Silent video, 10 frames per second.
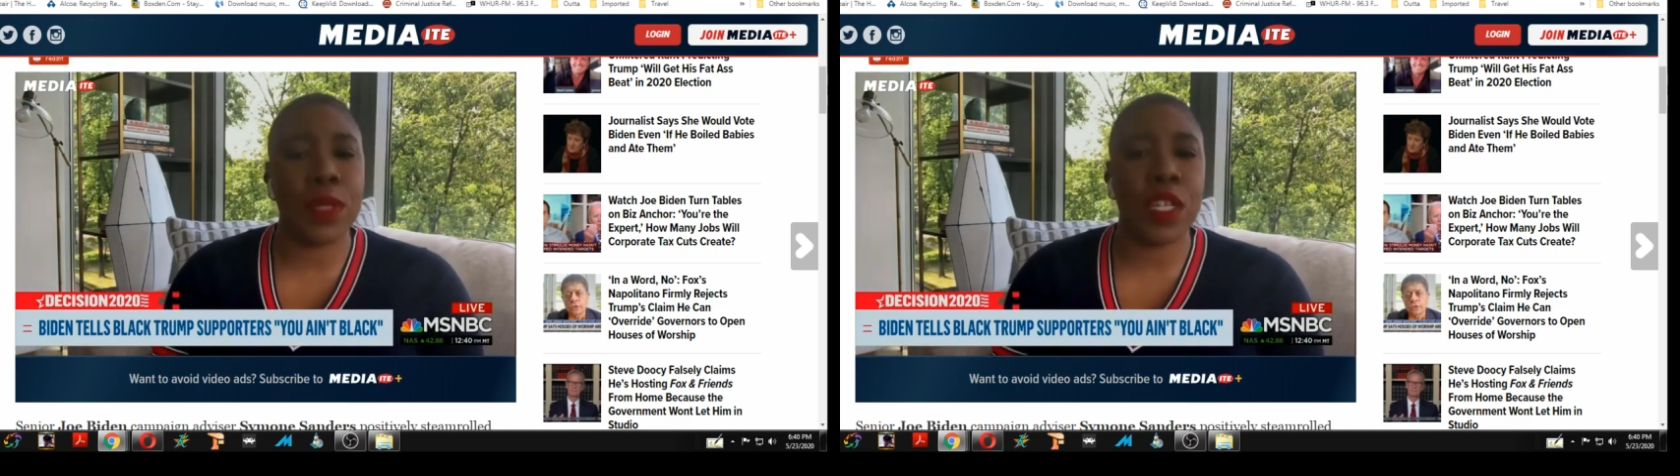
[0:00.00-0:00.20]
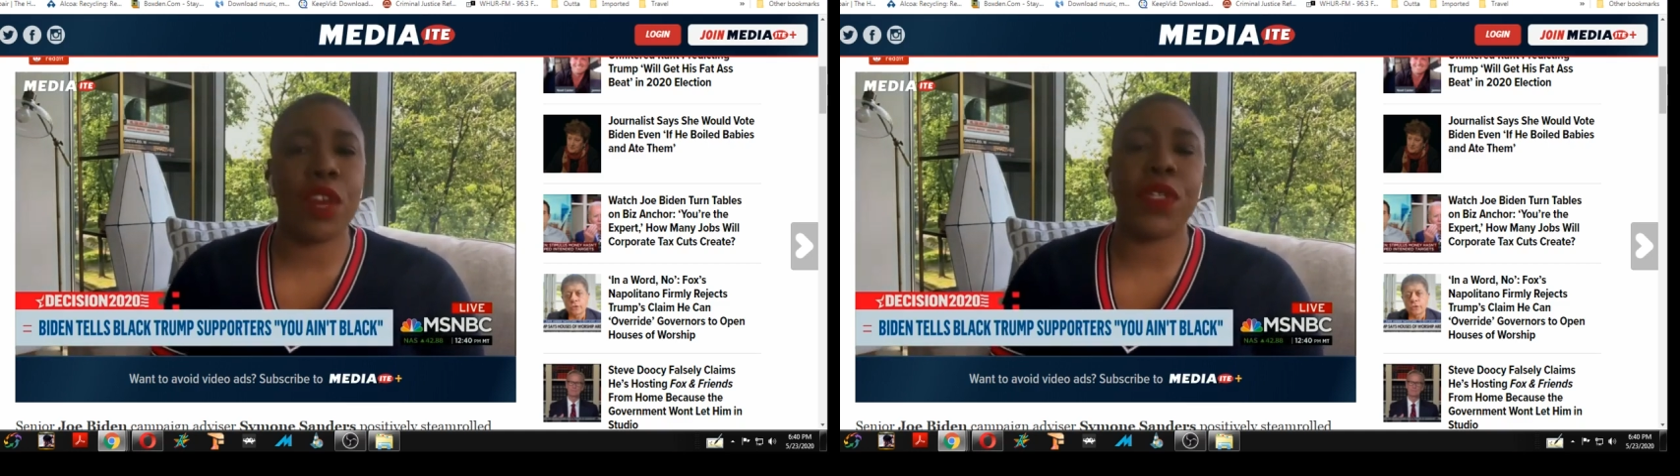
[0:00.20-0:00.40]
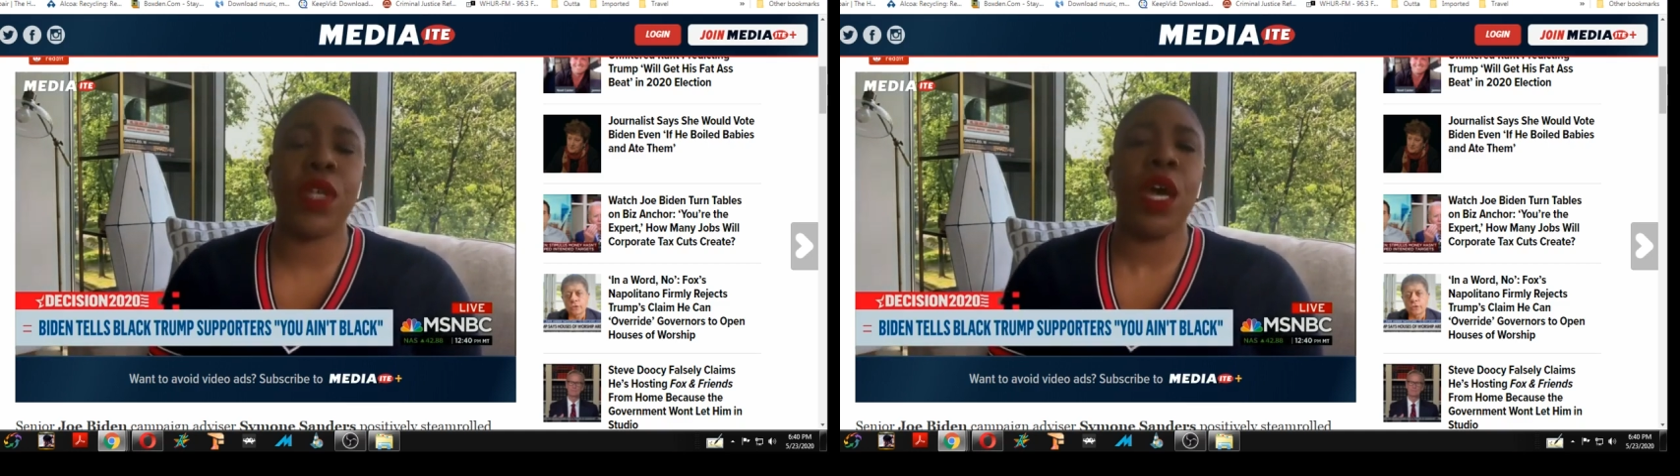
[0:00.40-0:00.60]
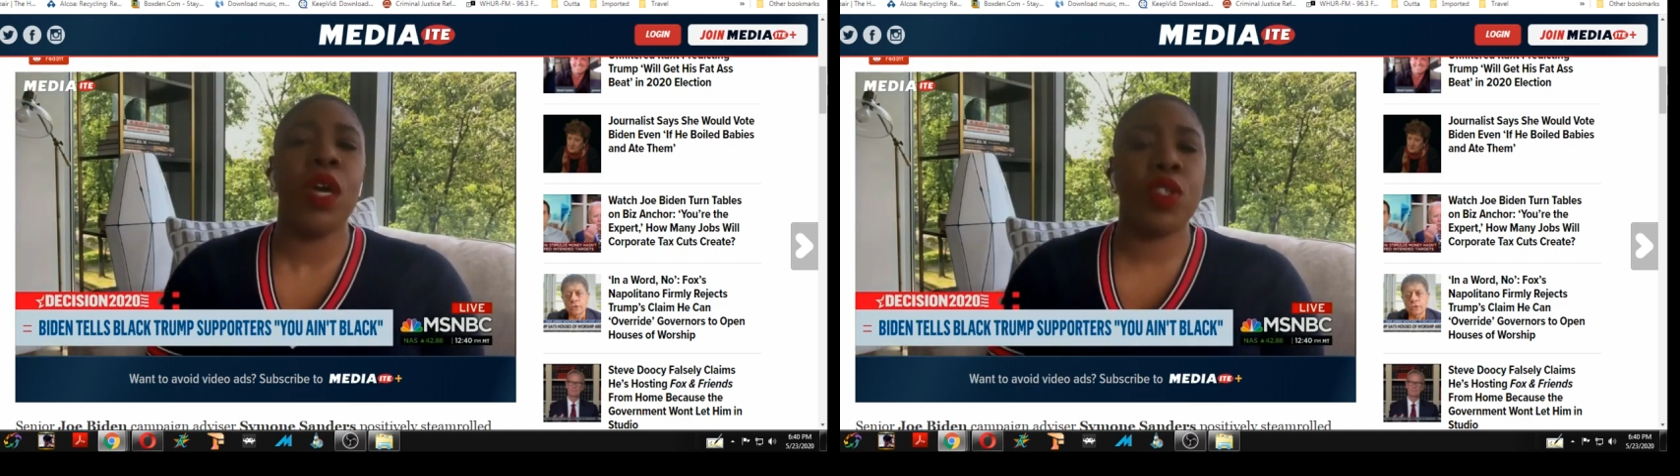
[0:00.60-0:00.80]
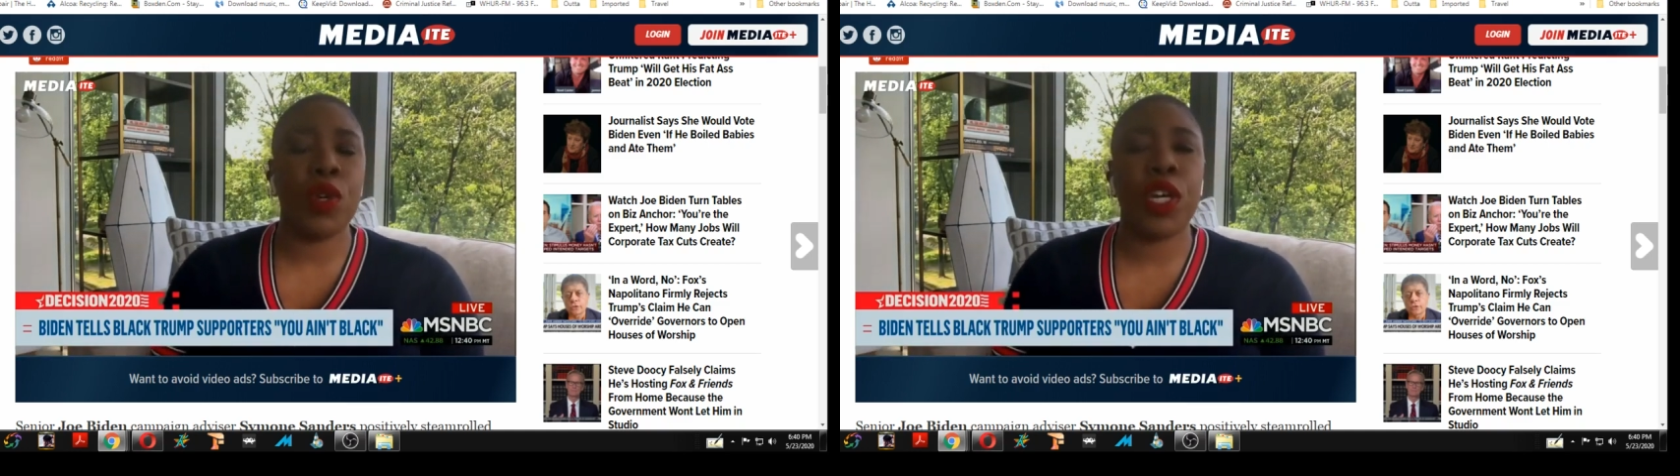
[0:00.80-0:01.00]
service
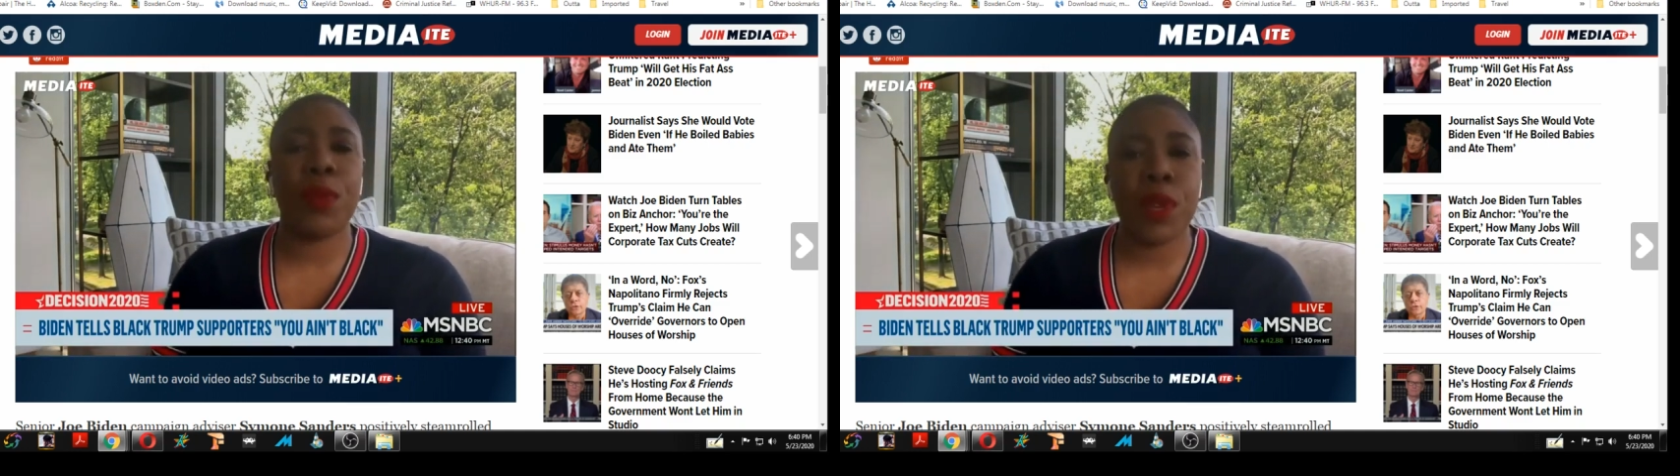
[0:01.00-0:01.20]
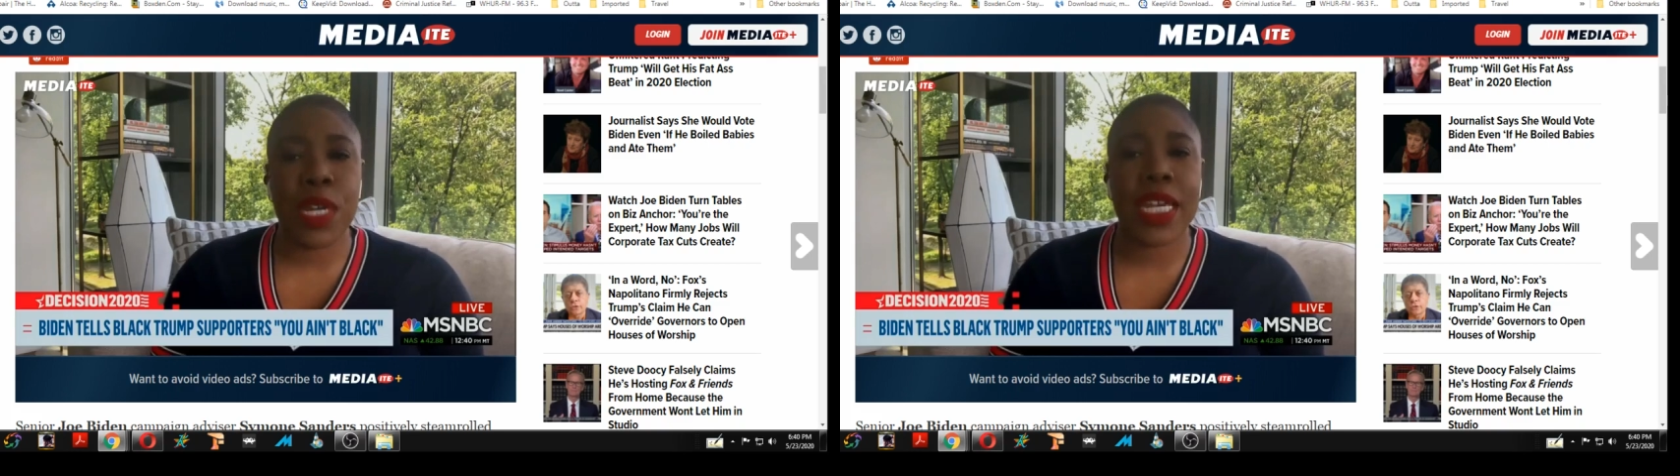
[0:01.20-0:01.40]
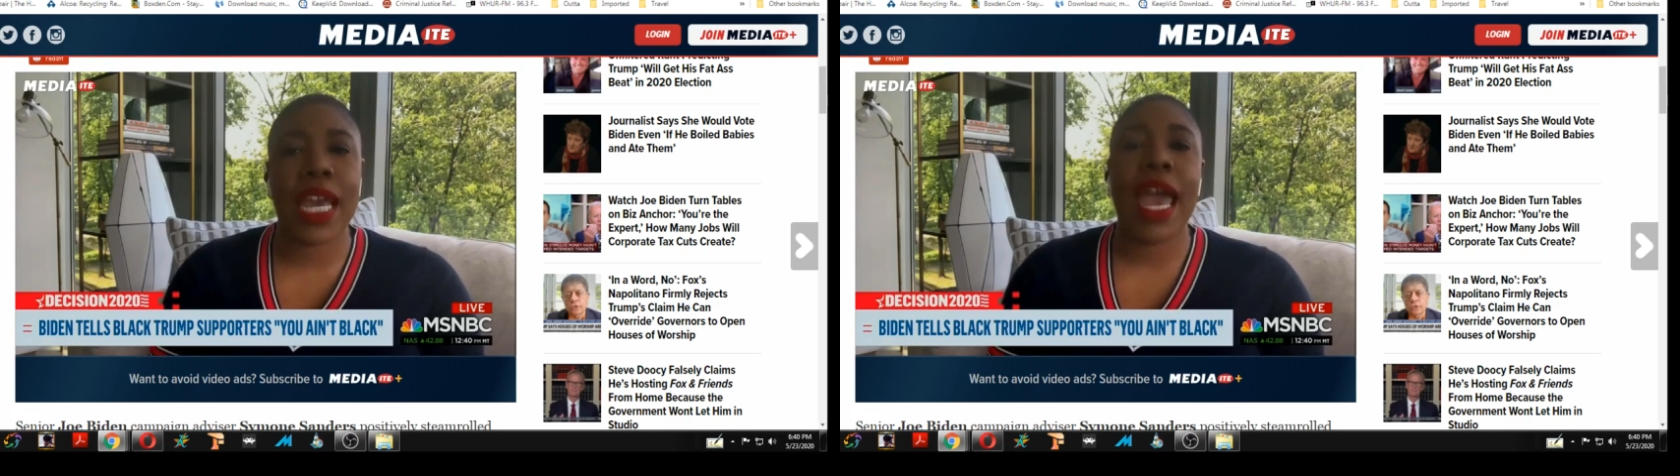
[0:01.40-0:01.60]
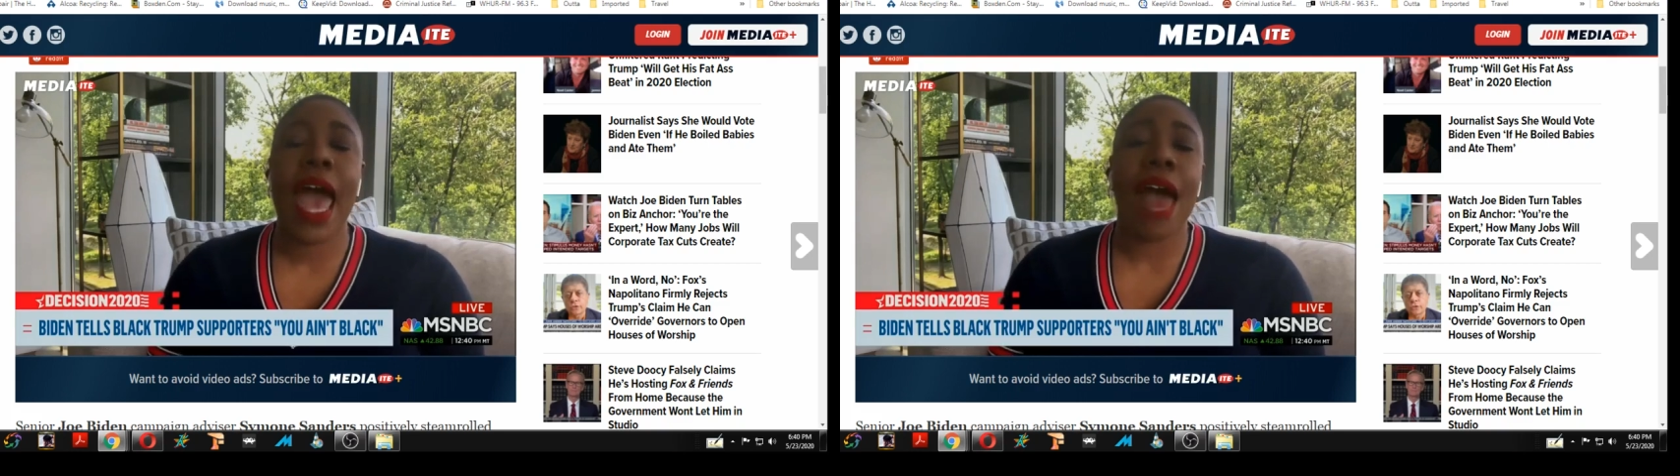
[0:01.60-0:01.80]
to a community.